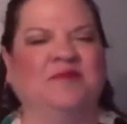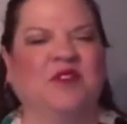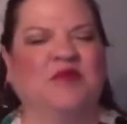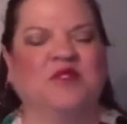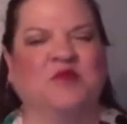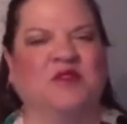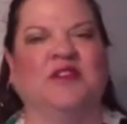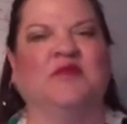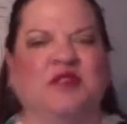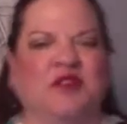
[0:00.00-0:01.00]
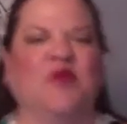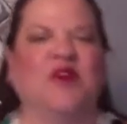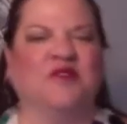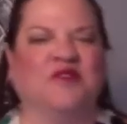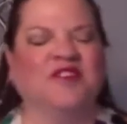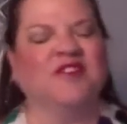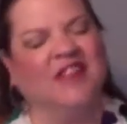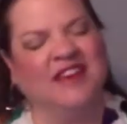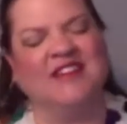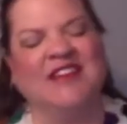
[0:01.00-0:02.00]
It was really, really wonderful. So
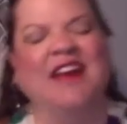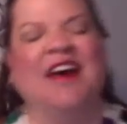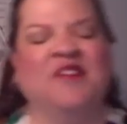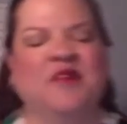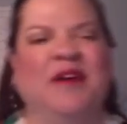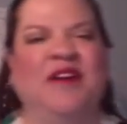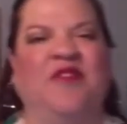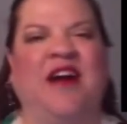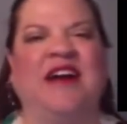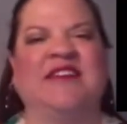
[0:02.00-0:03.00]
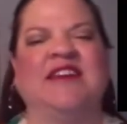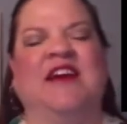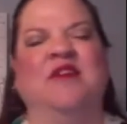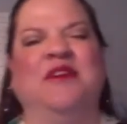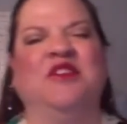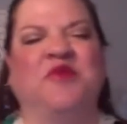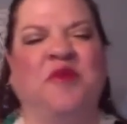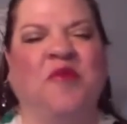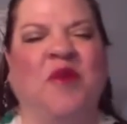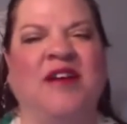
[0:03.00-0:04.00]
thanks everybody for asking how my
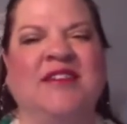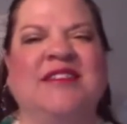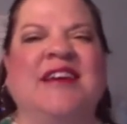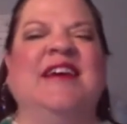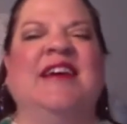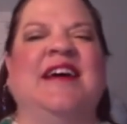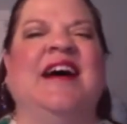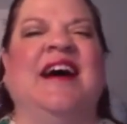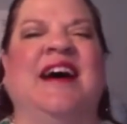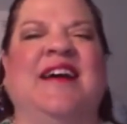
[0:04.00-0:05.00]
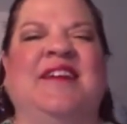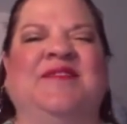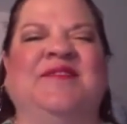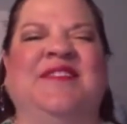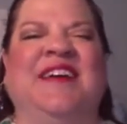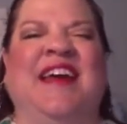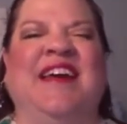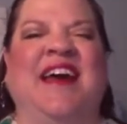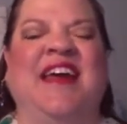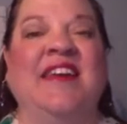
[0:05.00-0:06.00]
trip was. And
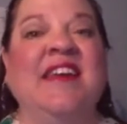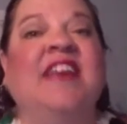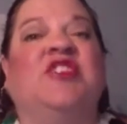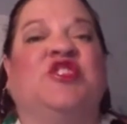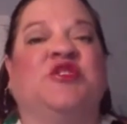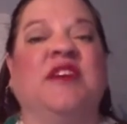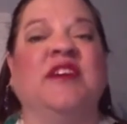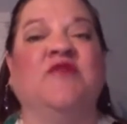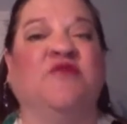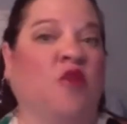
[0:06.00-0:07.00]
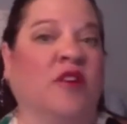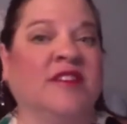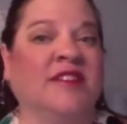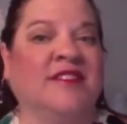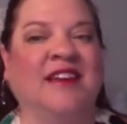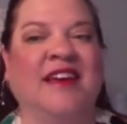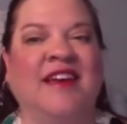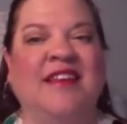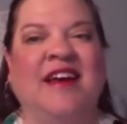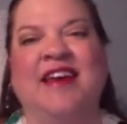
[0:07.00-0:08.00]
I had nature in forest.
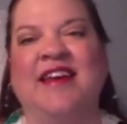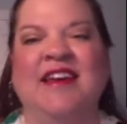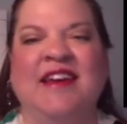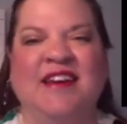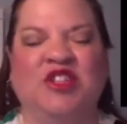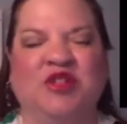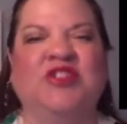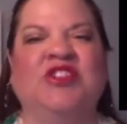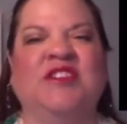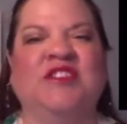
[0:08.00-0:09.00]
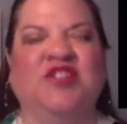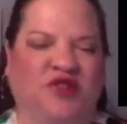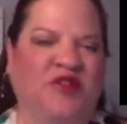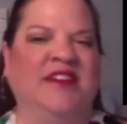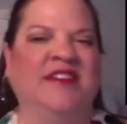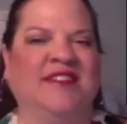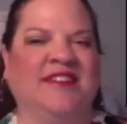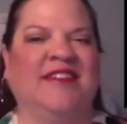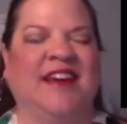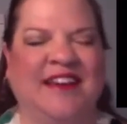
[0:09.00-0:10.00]
I had church in the
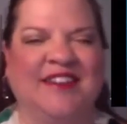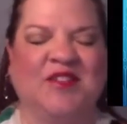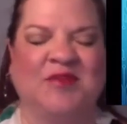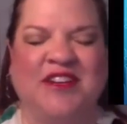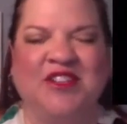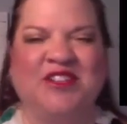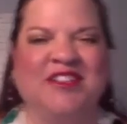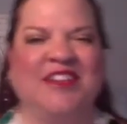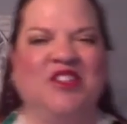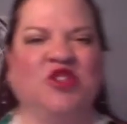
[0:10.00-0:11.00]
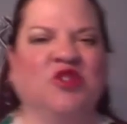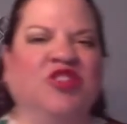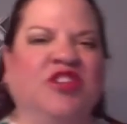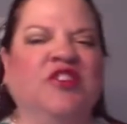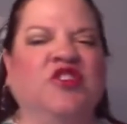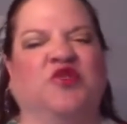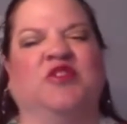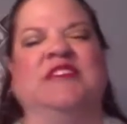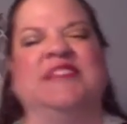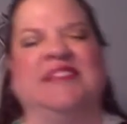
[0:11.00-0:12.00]
trees, I guess is what I should say. Church in the
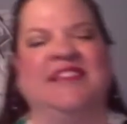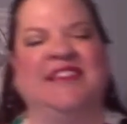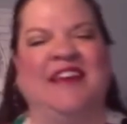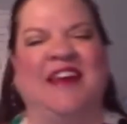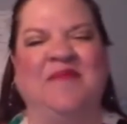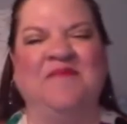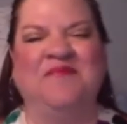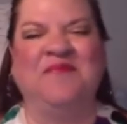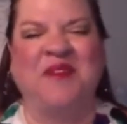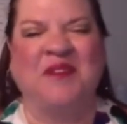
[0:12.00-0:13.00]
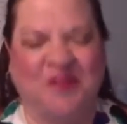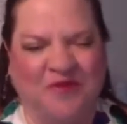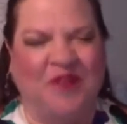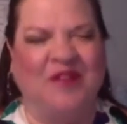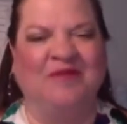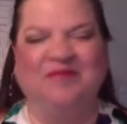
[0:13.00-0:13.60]
trees this Sunday. So welcome.